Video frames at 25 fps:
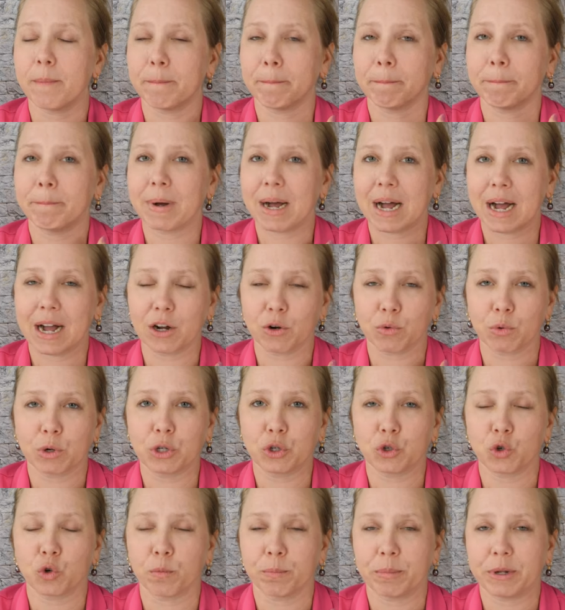my
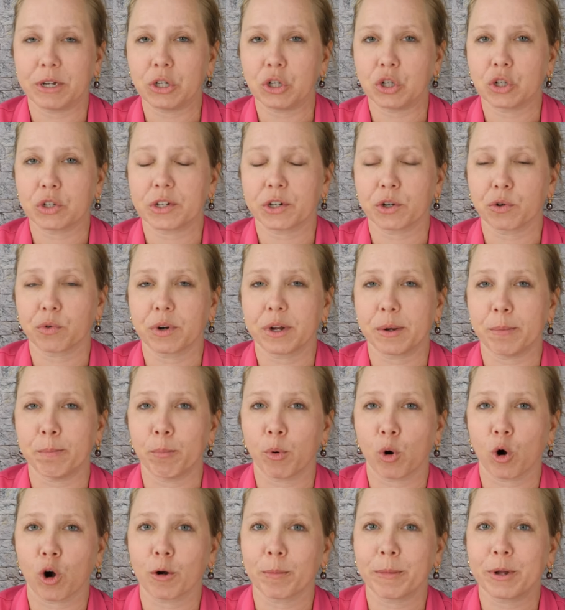original Peaches and Cream
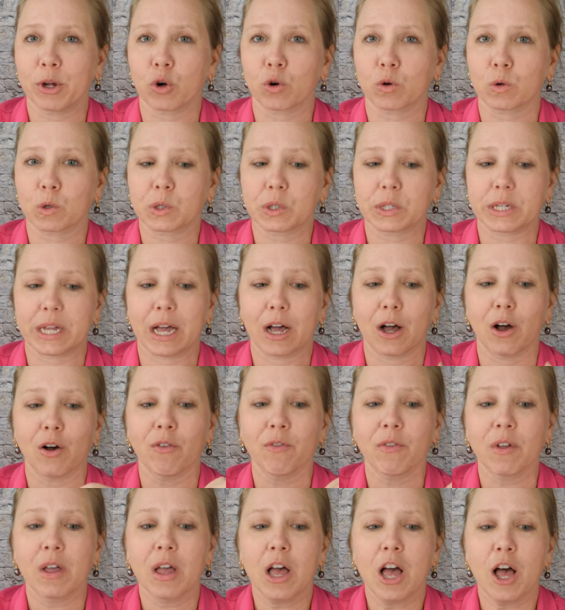Barbie
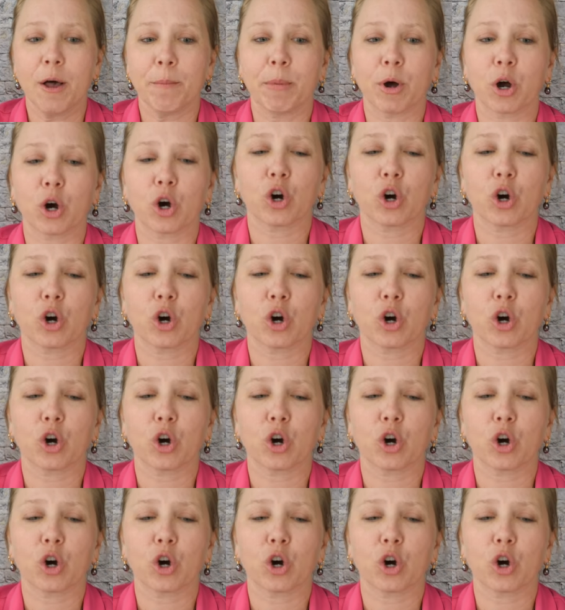herself, but